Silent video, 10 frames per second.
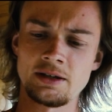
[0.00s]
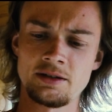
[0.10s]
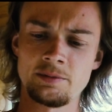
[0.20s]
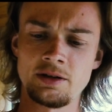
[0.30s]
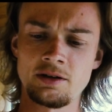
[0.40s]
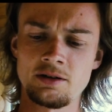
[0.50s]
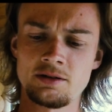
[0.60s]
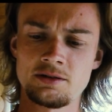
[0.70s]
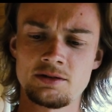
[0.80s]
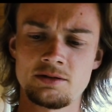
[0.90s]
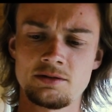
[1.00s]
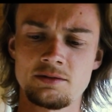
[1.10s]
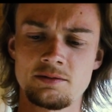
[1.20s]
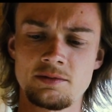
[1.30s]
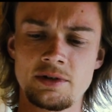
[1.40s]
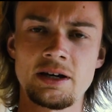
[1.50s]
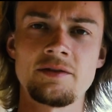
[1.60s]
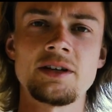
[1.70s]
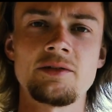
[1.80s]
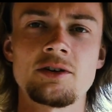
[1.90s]
And it's because I have
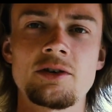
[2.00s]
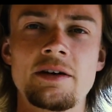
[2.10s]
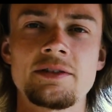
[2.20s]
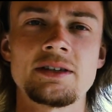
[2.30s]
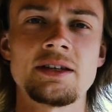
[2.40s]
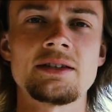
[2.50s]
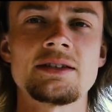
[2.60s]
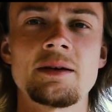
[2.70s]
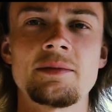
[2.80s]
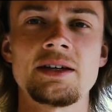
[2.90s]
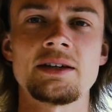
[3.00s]
never crafted something